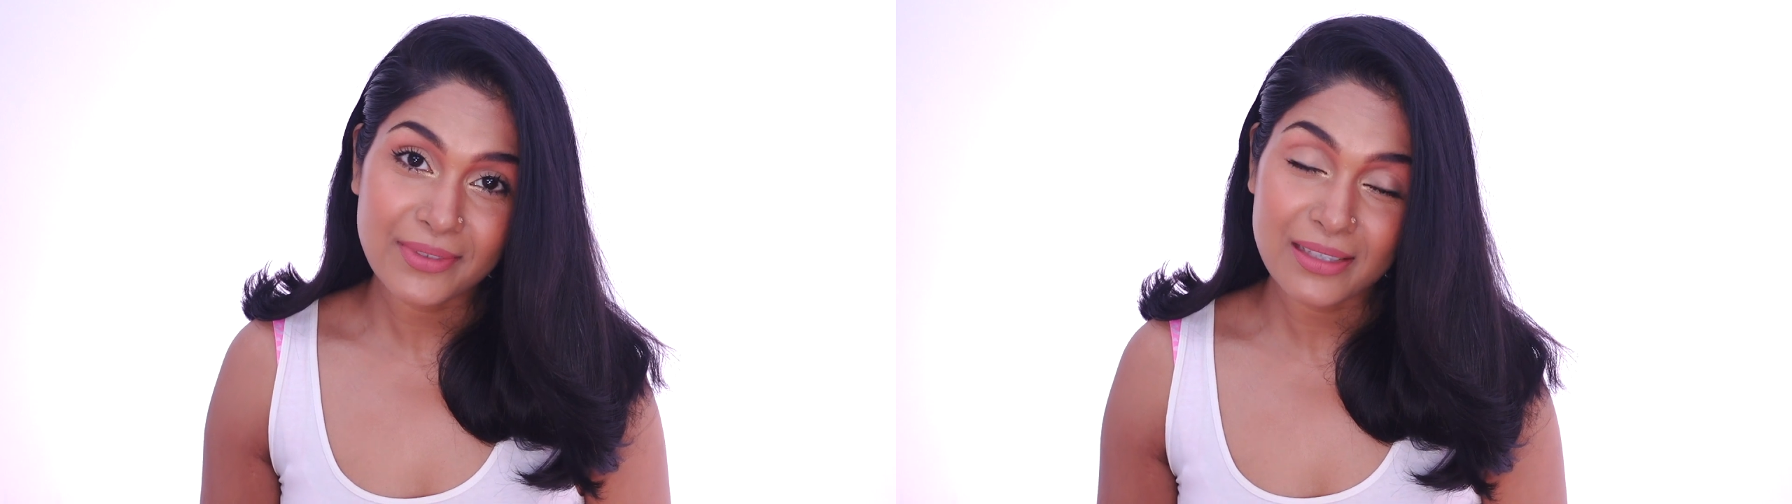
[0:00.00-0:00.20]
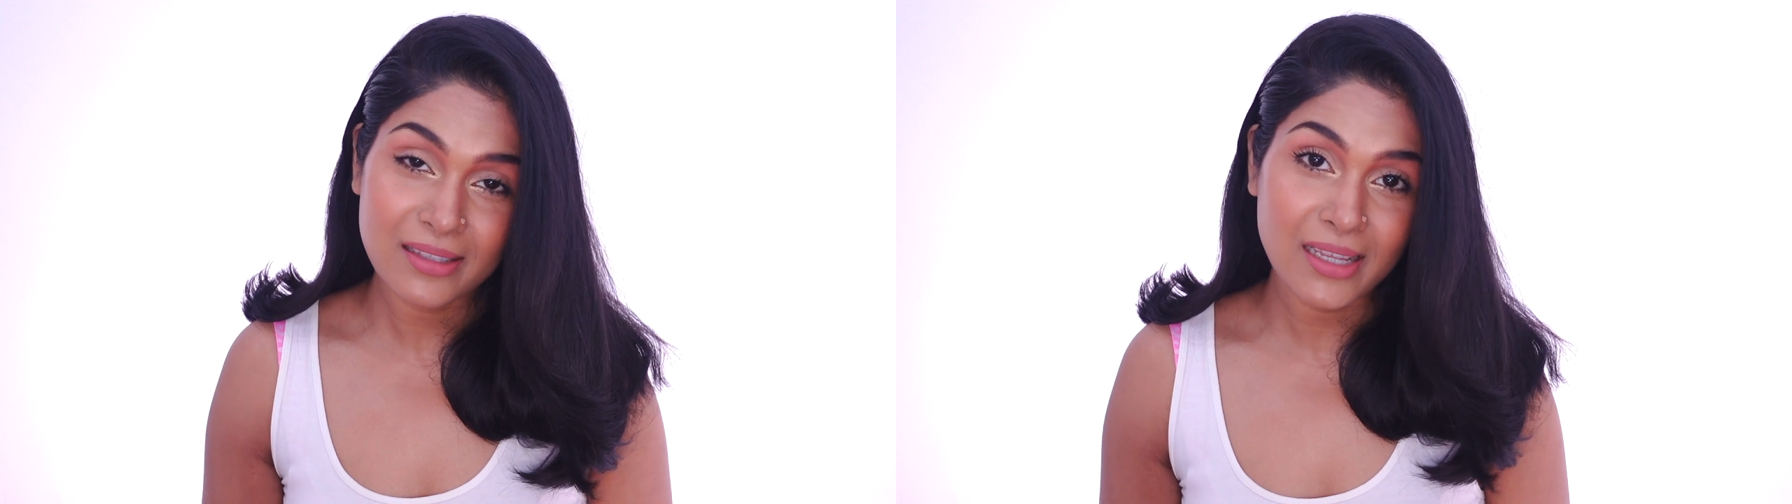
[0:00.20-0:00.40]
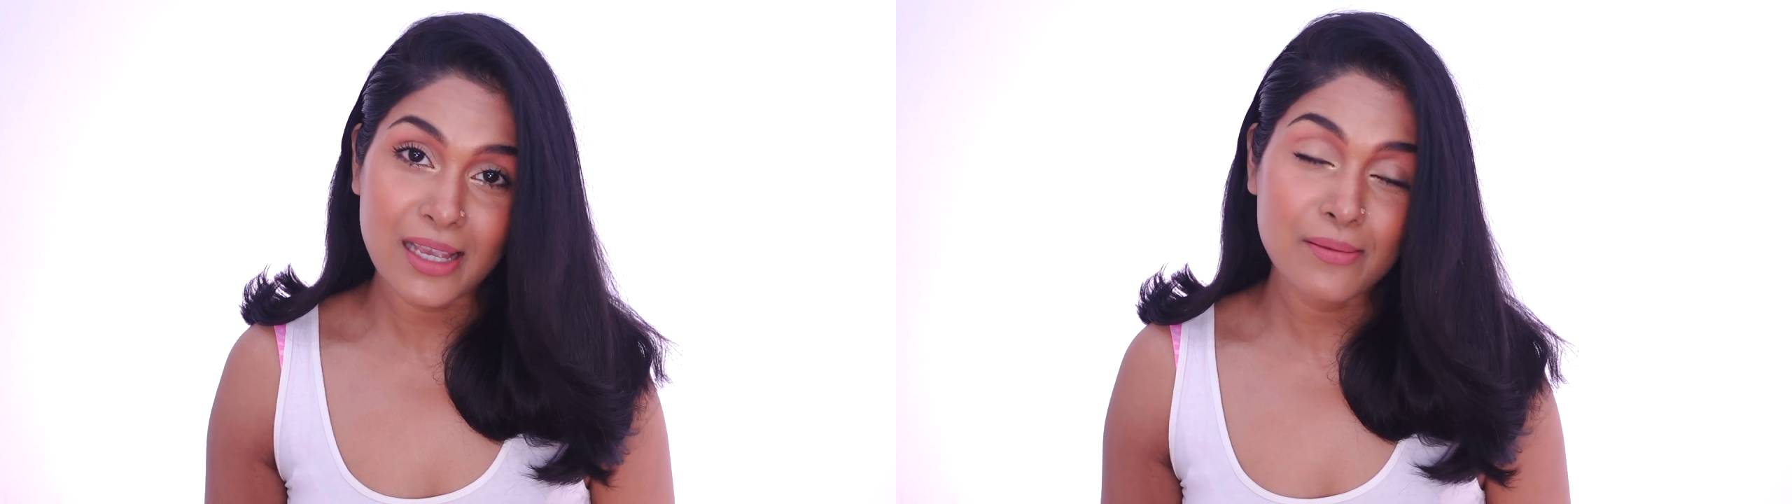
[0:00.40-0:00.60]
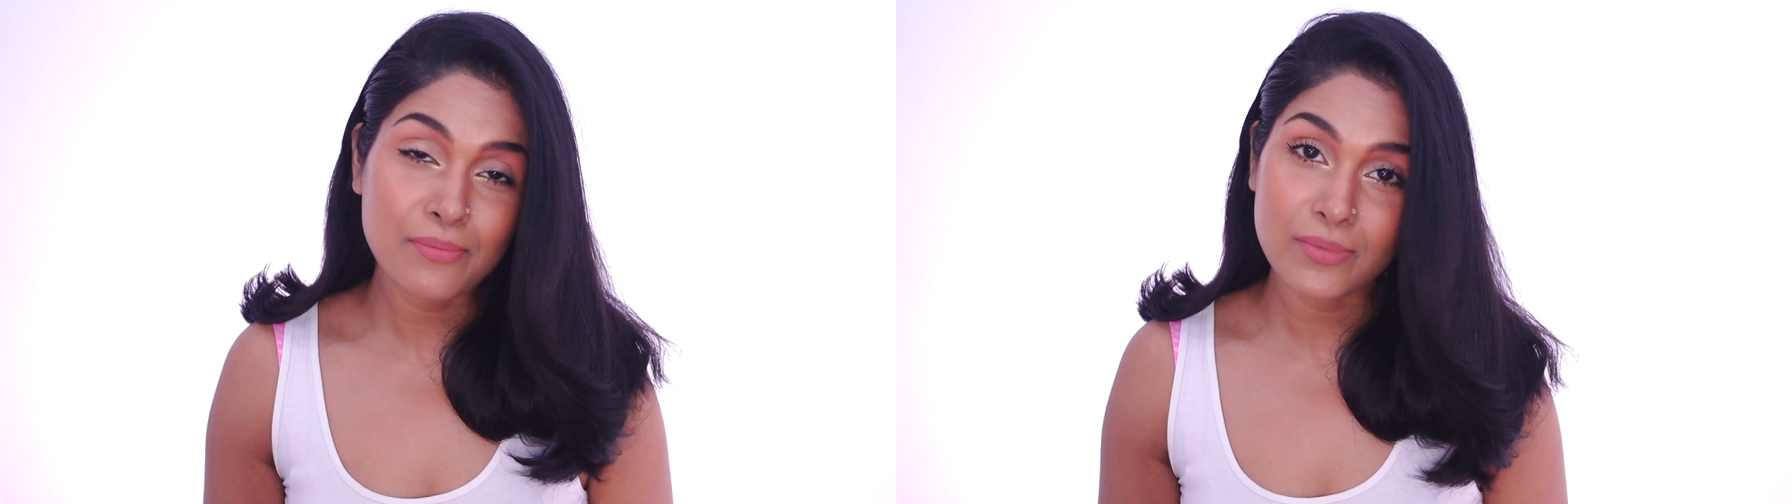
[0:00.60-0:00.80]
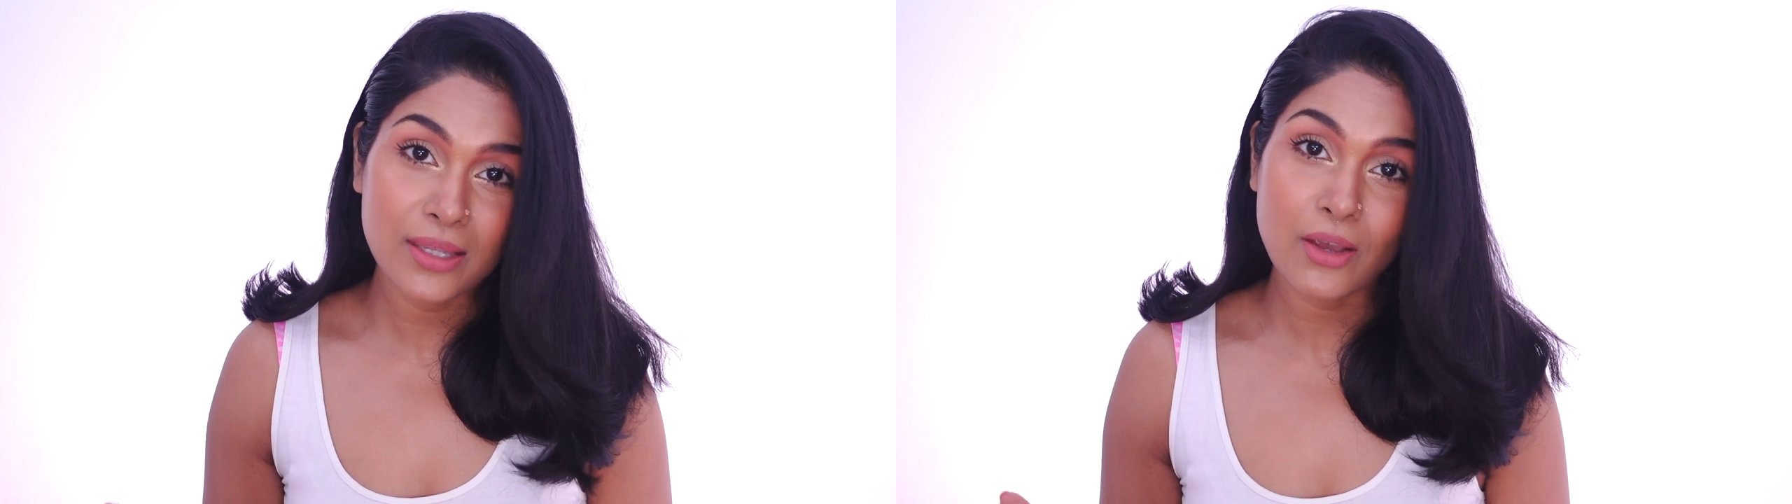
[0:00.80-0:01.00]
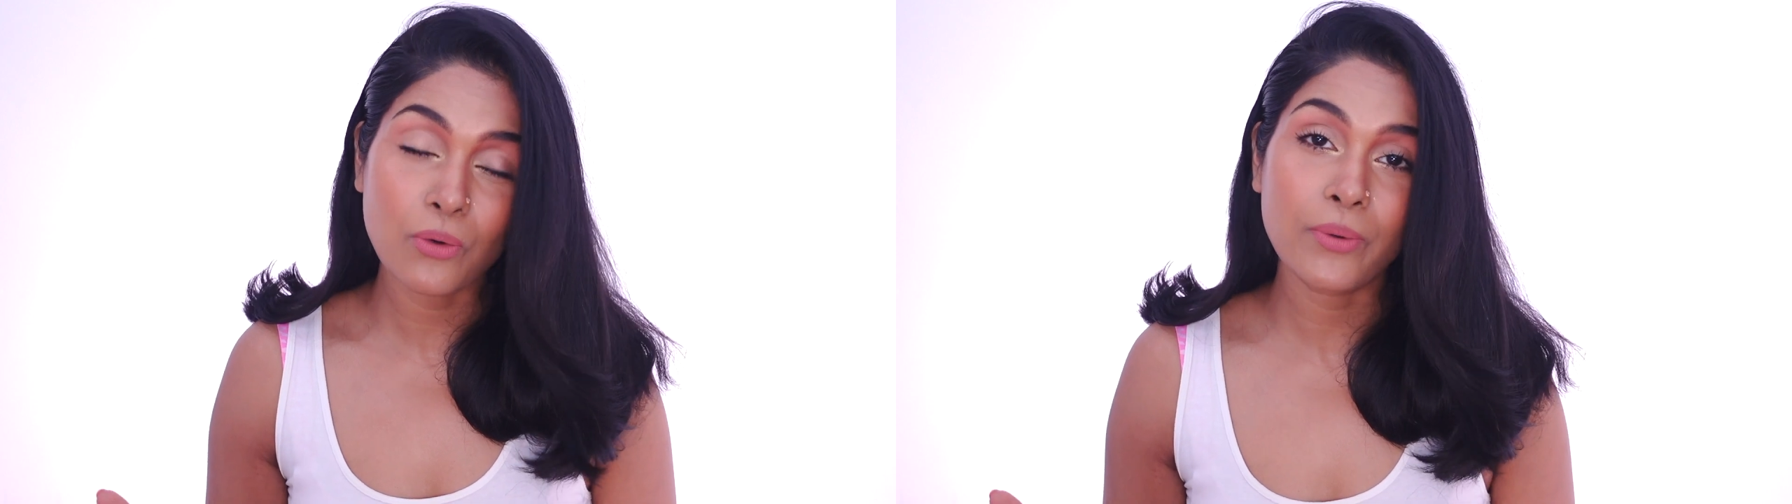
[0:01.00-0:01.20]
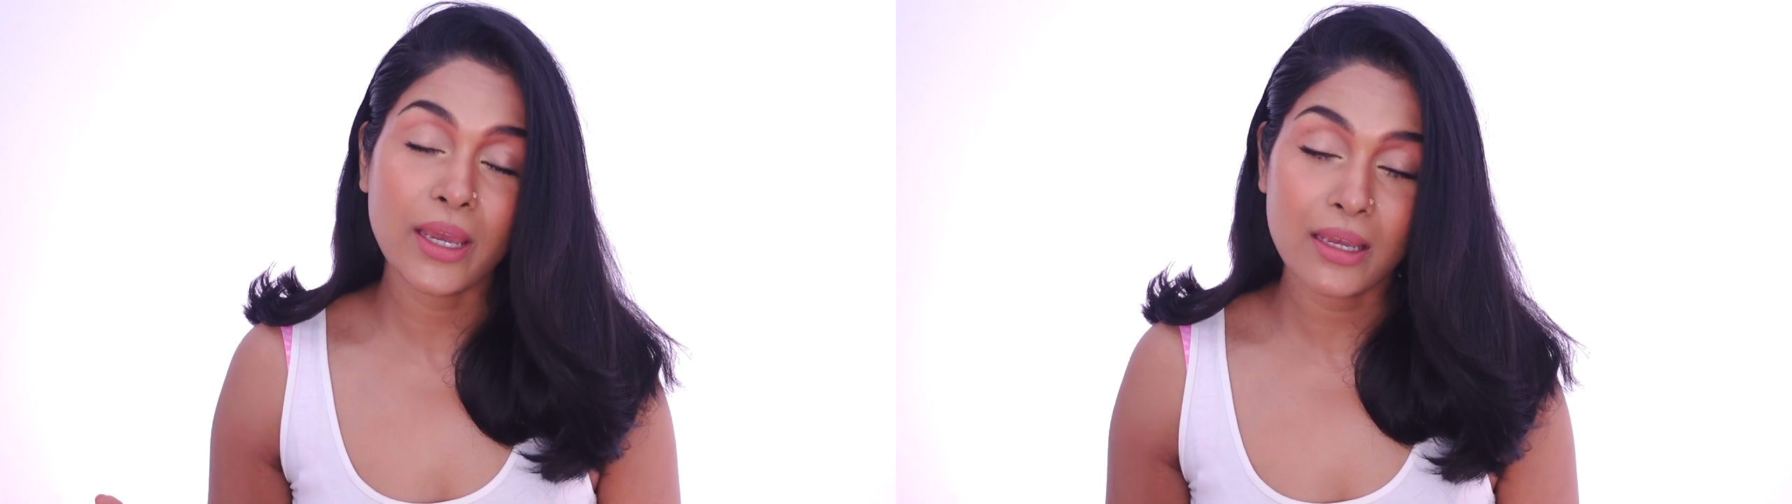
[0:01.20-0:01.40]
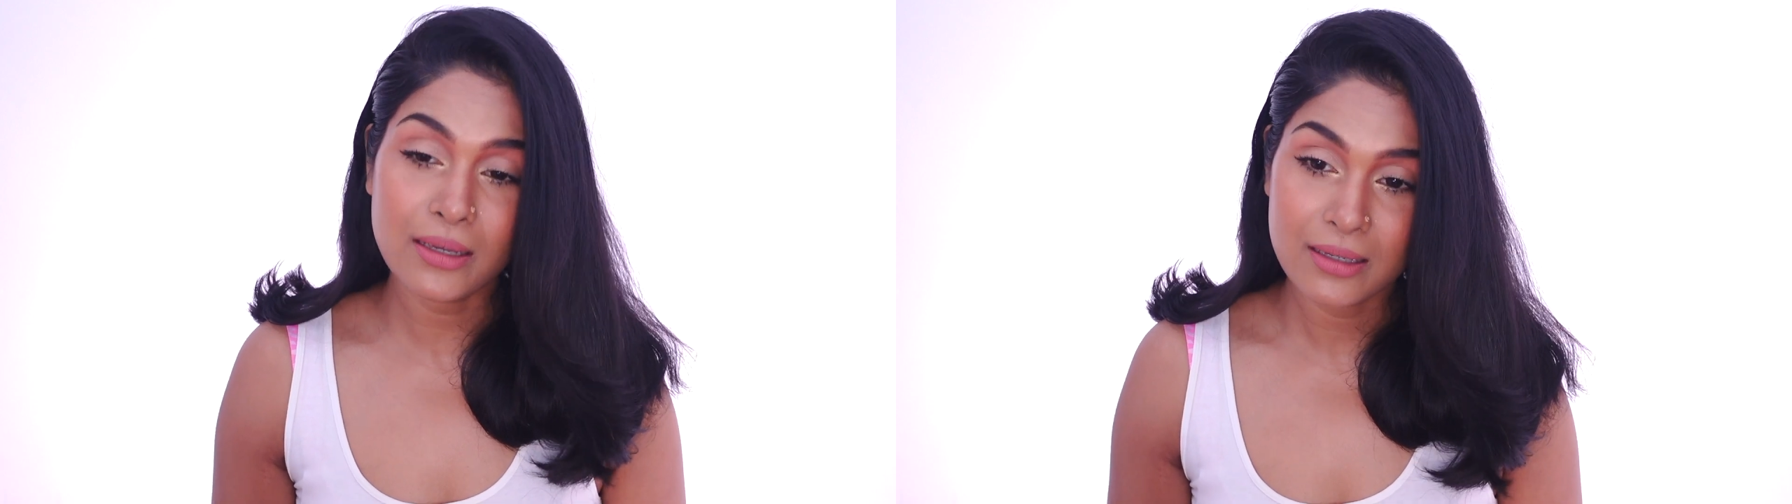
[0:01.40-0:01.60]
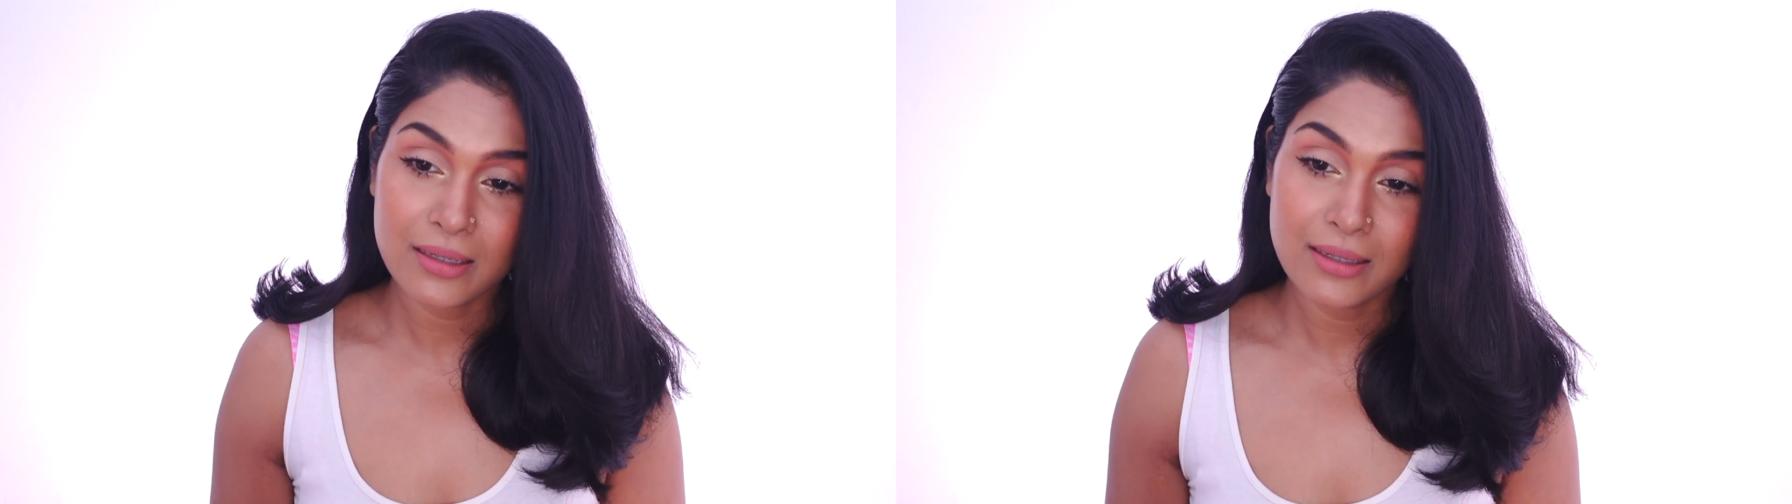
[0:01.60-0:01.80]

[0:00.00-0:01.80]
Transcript: same, no way.